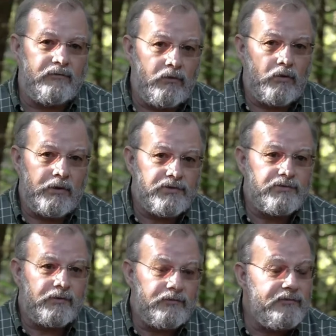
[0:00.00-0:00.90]
forests
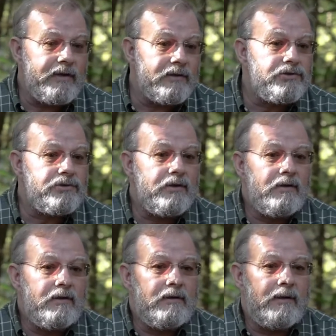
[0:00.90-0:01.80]
for fish
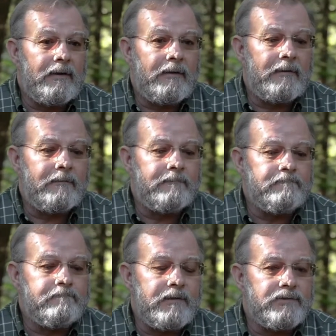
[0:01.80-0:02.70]

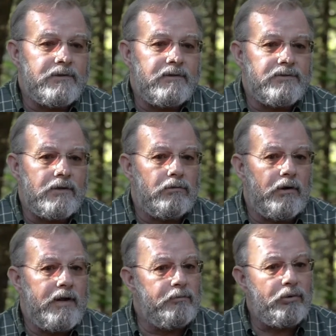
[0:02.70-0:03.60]
um, is, is a
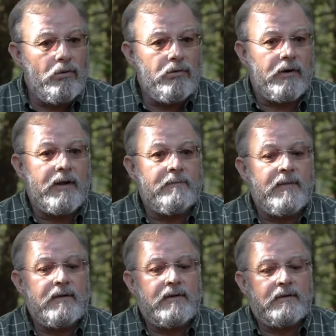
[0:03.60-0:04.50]
great program.
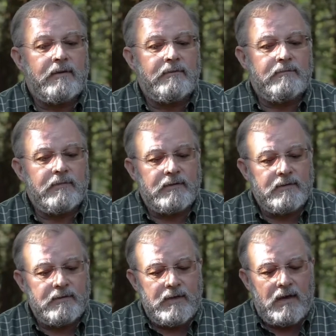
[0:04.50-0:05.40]

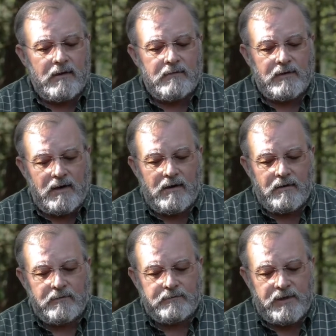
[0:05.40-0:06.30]
Our,
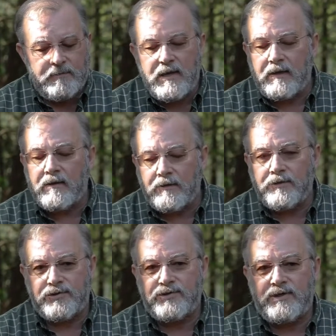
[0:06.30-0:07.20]
our committee
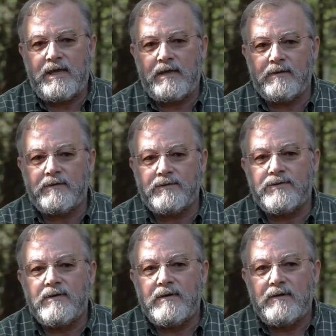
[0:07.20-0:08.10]

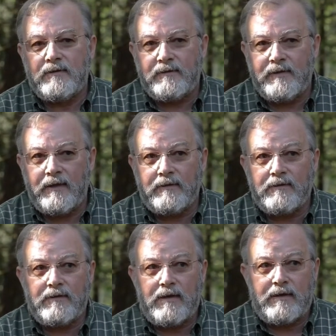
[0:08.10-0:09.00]
understands that
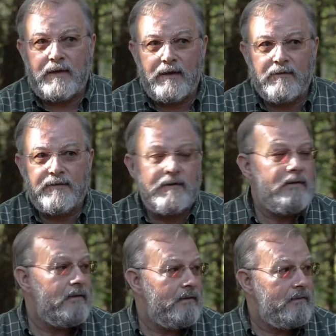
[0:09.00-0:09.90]
a
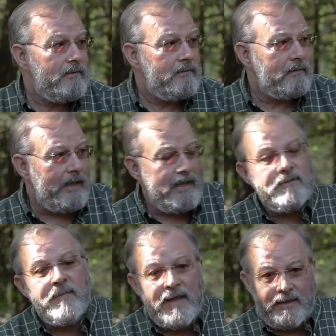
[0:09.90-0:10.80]
healthy
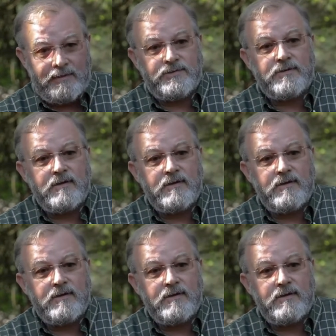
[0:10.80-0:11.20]
land mass